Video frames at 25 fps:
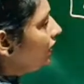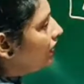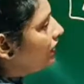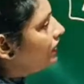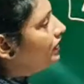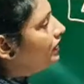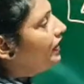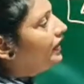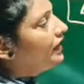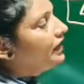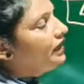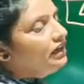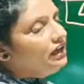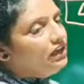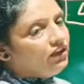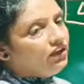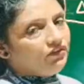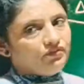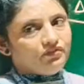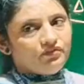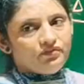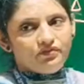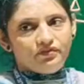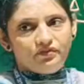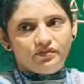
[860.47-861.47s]
negative,
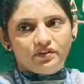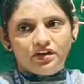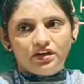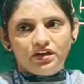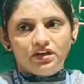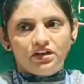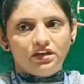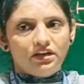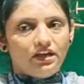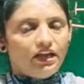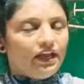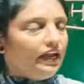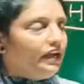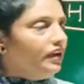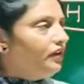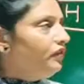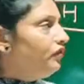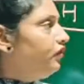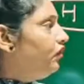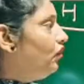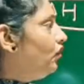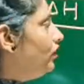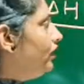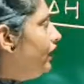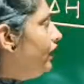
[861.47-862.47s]
and
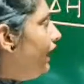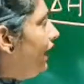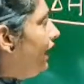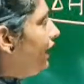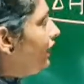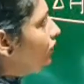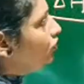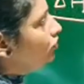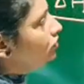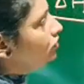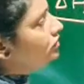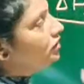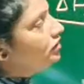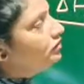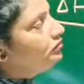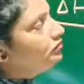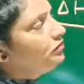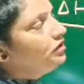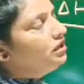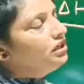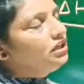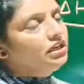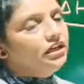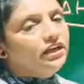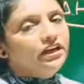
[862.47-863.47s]
for
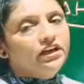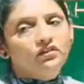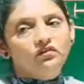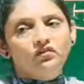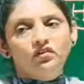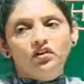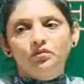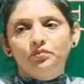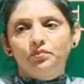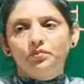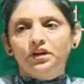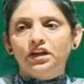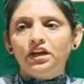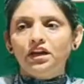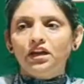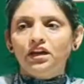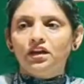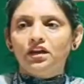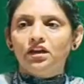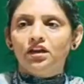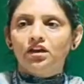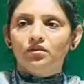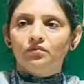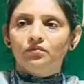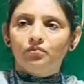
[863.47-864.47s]
endothermic, it will be
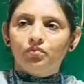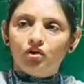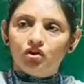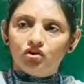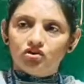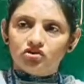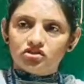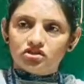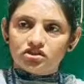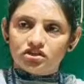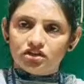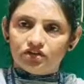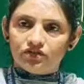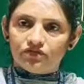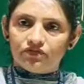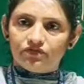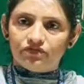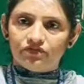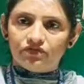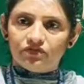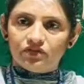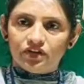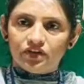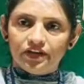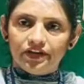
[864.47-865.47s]
positive.
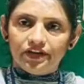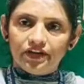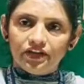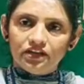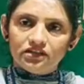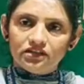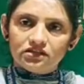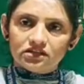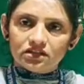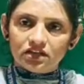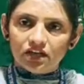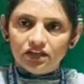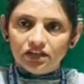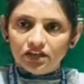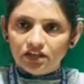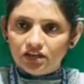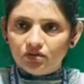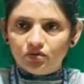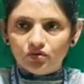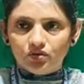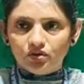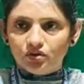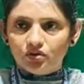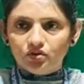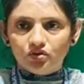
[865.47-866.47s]
It is clear
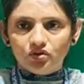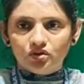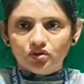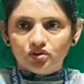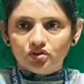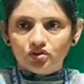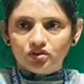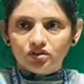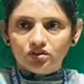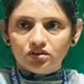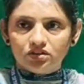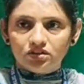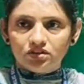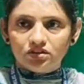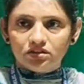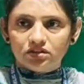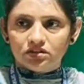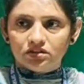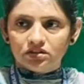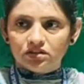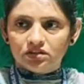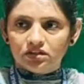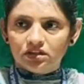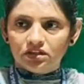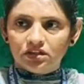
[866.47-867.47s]
to you or not?
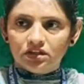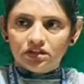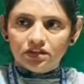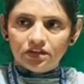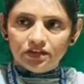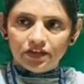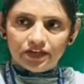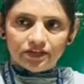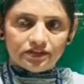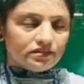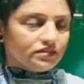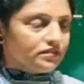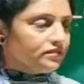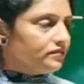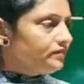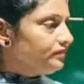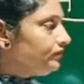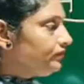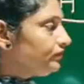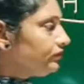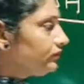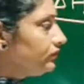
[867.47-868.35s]
Yes.